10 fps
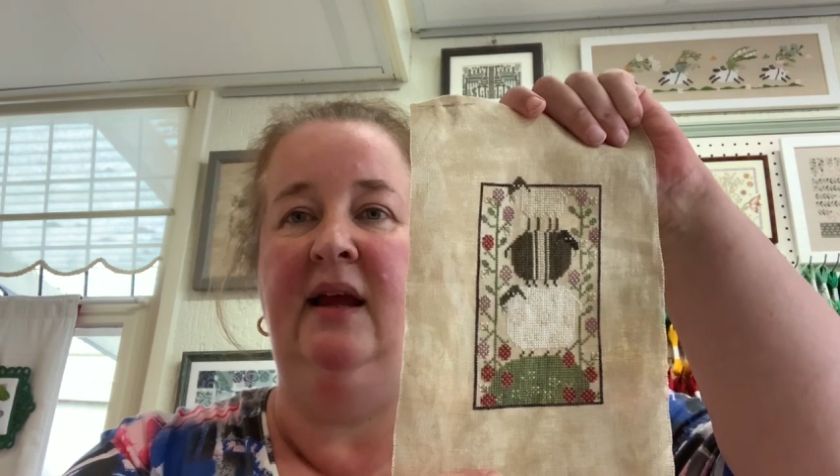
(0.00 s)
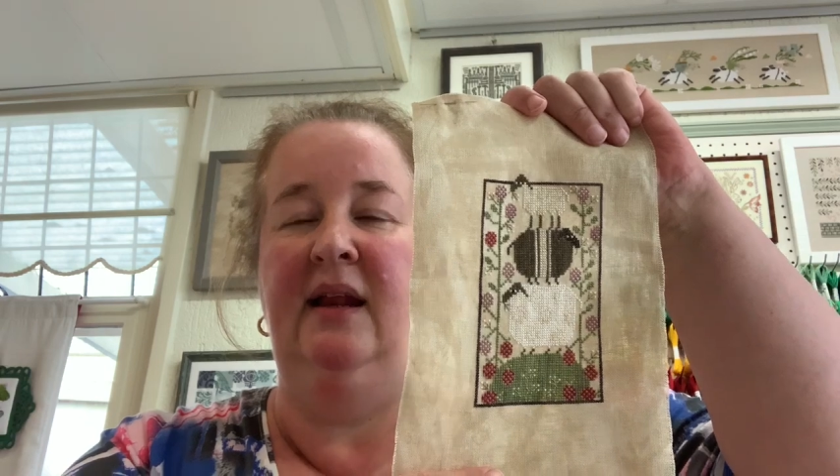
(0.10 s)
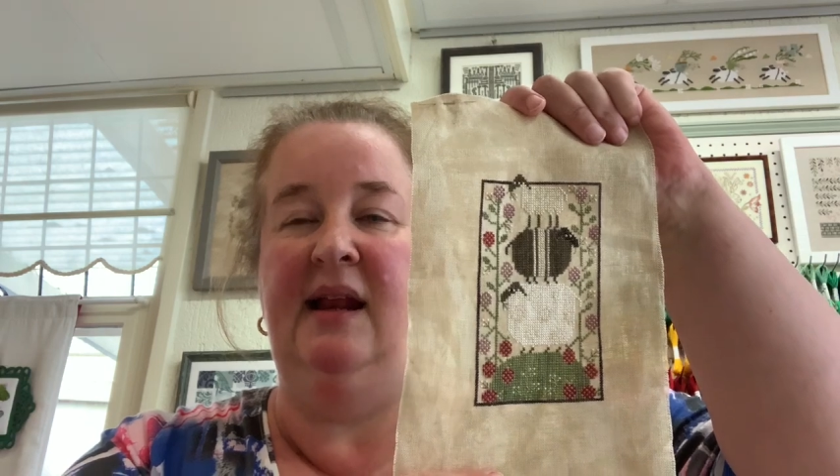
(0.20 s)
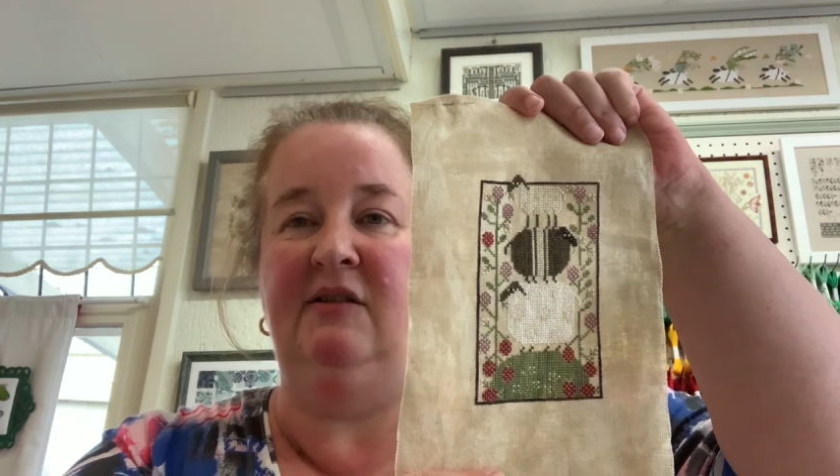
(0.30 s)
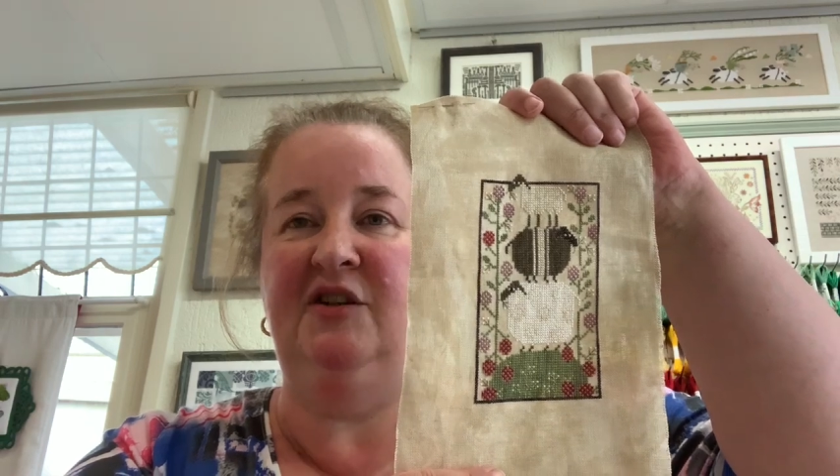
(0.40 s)

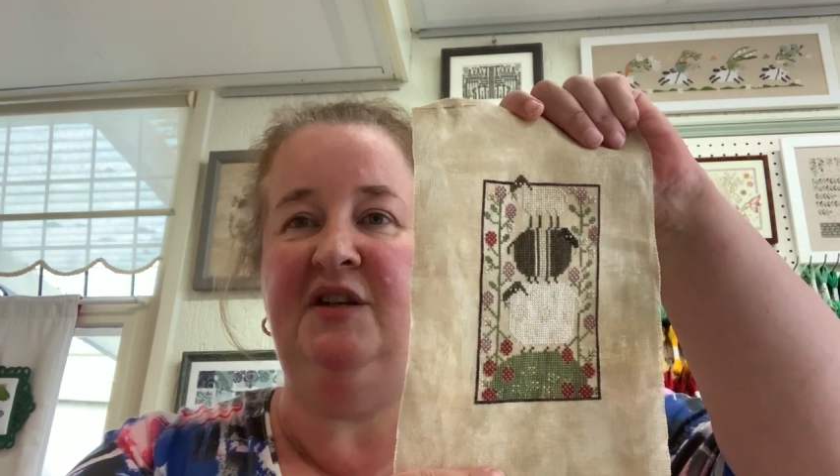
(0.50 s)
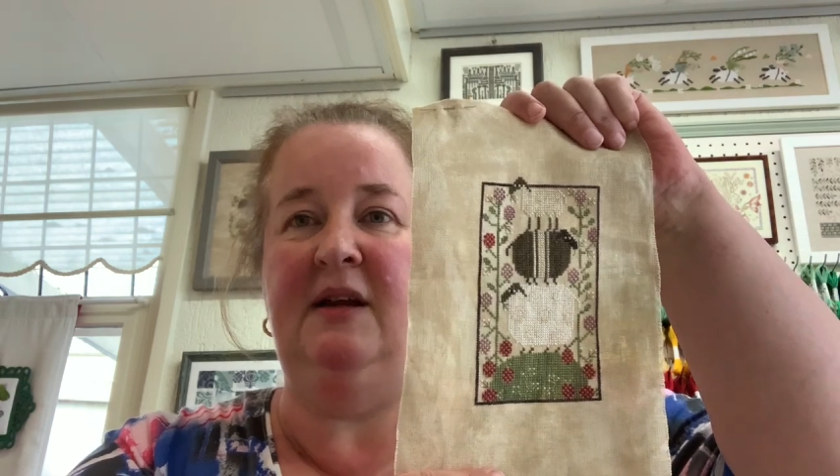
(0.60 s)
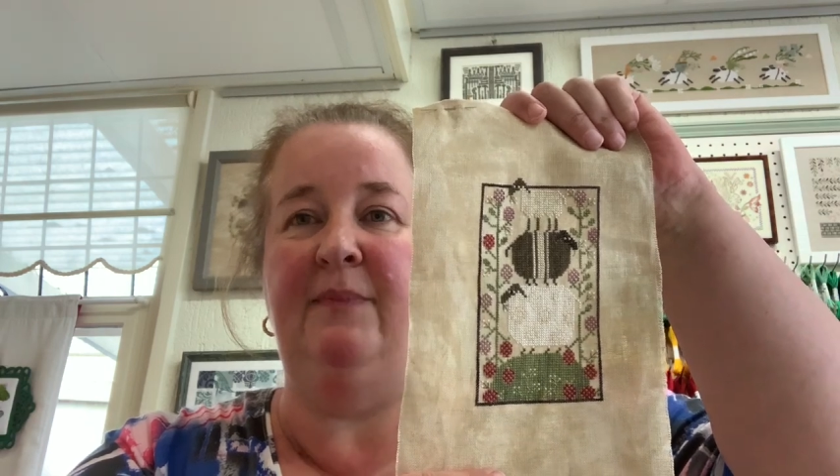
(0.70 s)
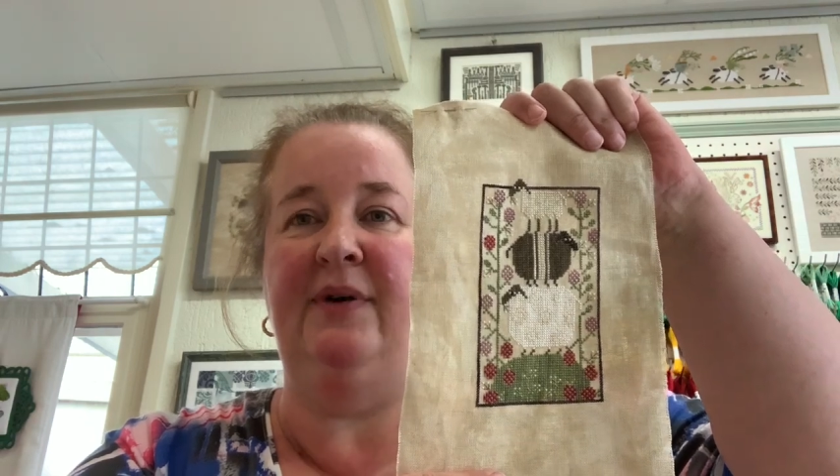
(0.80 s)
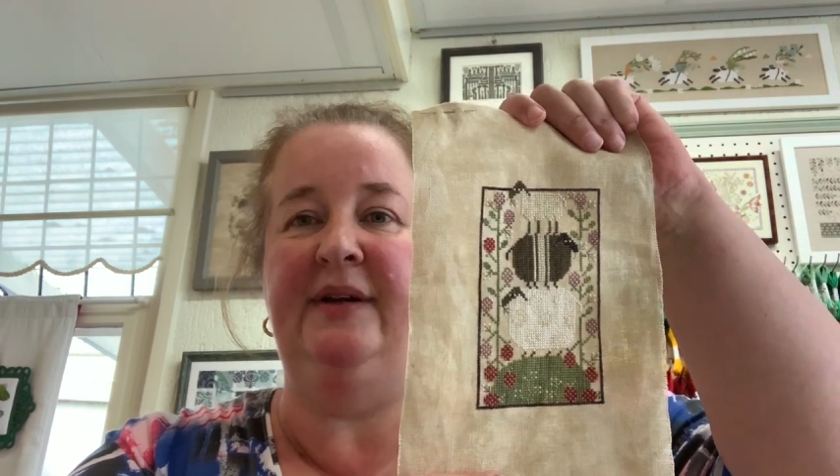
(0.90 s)
Now the
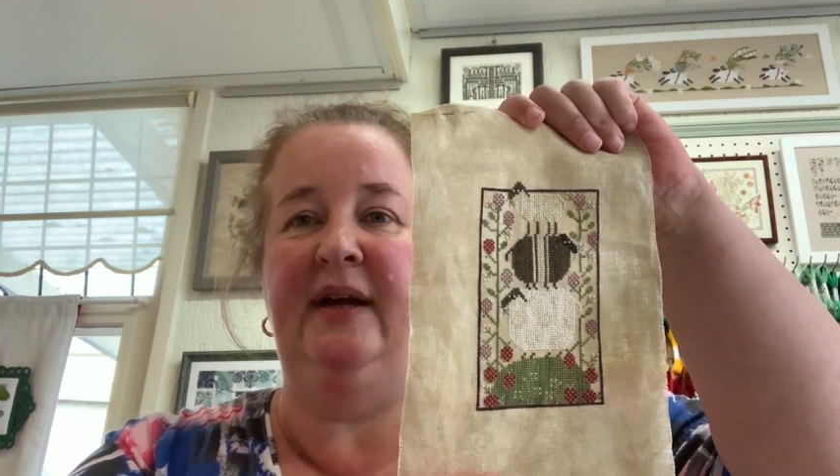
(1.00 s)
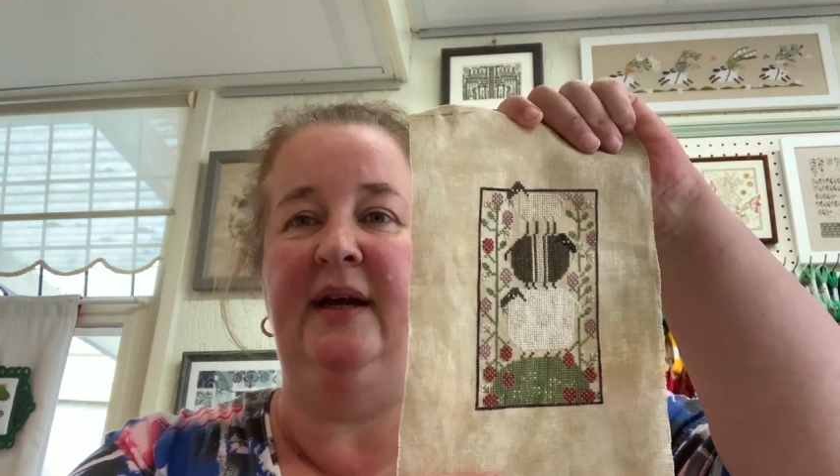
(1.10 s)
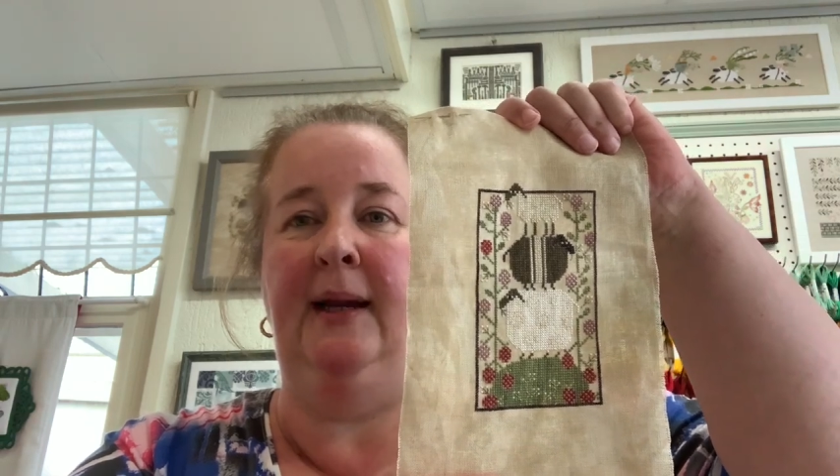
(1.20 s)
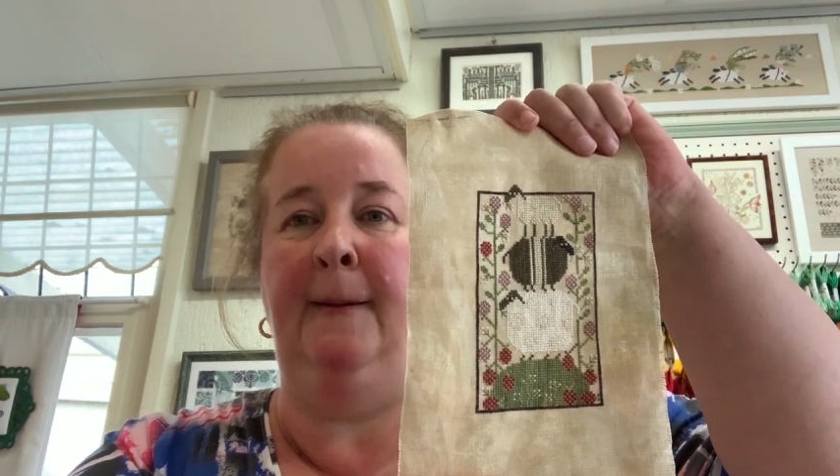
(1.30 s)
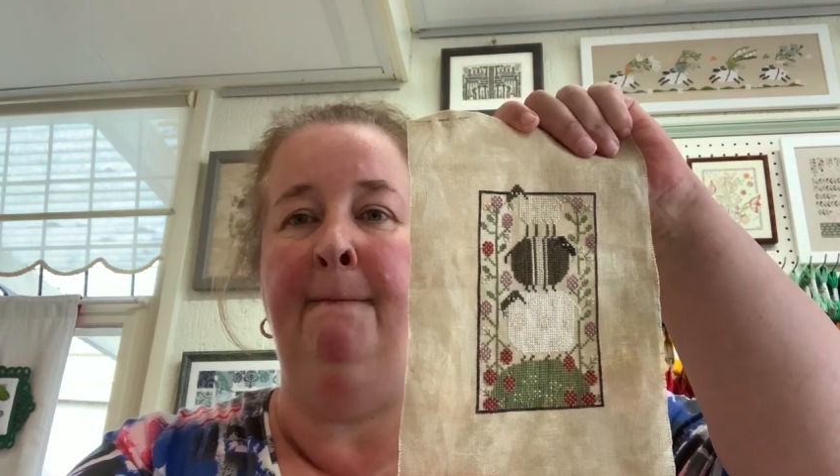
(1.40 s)
sheep are
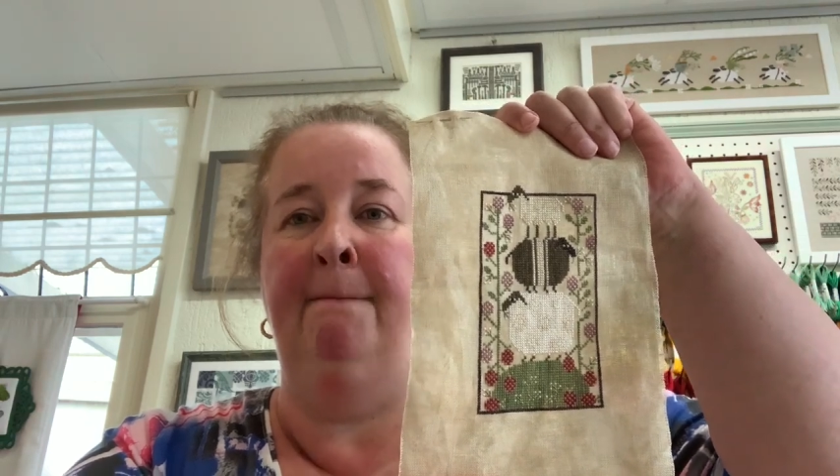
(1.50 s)
done.